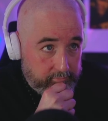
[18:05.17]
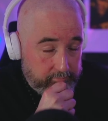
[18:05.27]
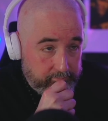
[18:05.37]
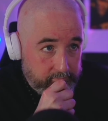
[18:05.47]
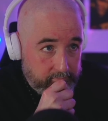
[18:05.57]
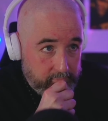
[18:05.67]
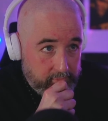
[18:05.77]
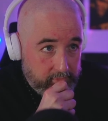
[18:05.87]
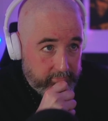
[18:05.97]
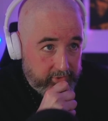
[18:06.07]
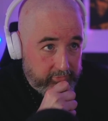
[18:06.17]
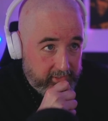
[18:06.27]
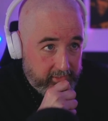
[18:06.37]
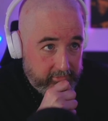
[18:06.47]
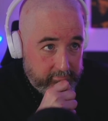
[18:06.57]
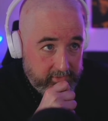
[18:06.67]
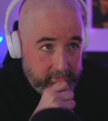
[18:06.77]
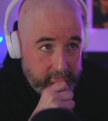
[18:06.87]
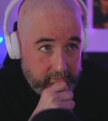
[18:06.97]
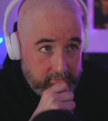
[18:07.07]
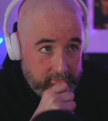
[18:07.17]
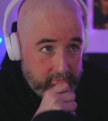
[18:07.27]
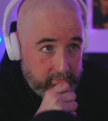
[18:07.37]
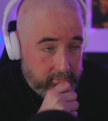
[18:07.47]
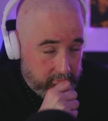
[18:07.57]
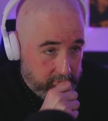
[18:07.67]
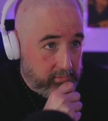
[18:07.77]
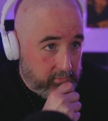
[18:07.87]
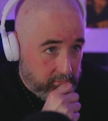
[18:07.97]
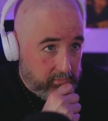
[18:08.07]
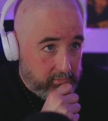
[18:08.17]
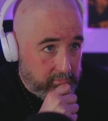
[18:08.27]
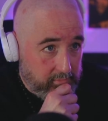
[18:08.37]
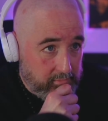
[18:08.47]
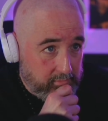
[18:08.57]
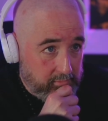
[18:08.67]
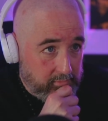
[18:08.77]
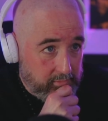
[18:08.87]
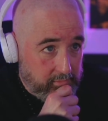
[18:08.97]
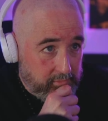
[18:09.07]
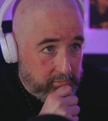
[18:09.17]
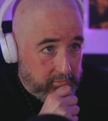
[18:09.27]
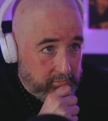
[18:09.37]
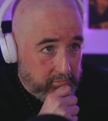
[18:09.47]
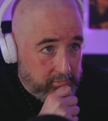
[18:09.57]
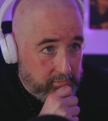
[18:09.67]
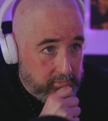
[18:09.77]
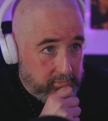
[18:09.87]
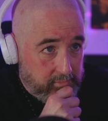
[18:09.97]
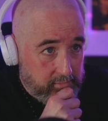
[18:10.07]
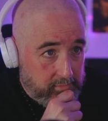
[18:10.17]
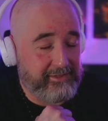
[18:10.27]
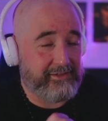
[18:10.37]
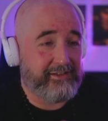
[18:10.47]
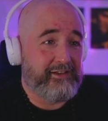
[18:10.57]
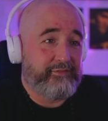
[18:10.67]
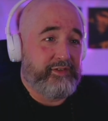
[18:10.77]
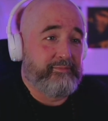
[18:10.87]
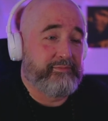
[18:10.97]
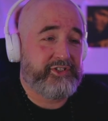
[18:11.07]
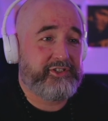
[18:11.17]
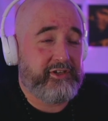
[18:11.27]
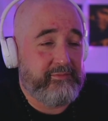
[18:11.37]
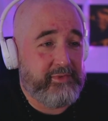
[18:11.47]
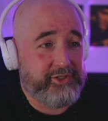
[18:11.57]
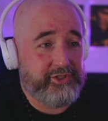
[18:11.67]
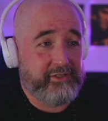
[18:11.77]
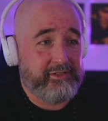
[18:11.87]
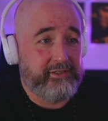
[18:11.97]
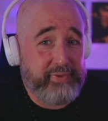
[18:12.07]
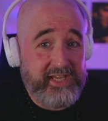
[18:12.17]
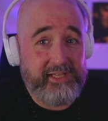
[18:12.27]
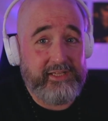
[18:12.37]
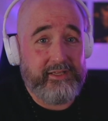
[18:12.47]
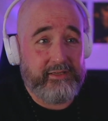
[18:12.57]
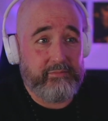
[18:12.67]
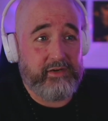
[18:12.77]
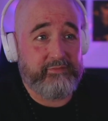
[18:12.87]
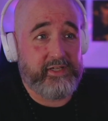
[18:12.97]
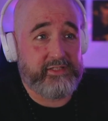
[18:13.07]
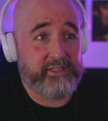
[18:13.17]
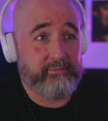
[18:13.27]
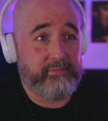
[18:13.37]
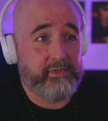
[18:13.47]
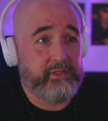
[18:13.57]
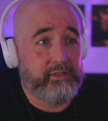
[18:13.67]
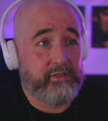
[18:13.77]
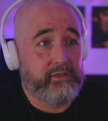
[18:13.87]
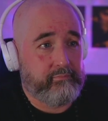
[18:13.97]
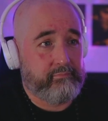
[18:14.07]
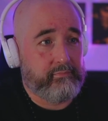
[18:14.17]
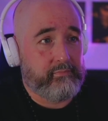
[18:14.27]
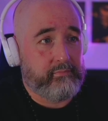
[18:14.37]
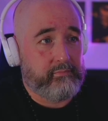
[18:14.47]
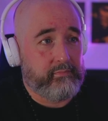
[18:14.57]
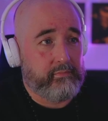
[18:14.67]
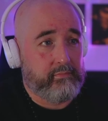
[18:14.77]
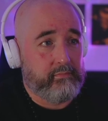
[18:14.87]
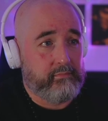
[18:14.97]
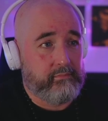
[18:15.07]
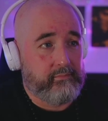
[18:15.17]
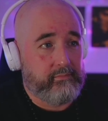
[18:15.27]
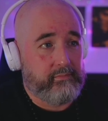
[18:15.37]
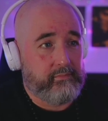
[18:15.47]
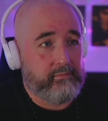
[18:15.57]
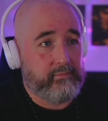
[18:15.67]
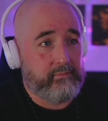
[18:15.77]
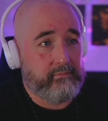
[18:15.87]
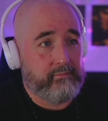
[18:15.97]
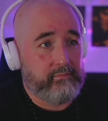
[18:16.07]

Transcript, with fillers: No. But you doubted me. No need to leave yet. Oh, I love him so much. Be my victim. Be my victim.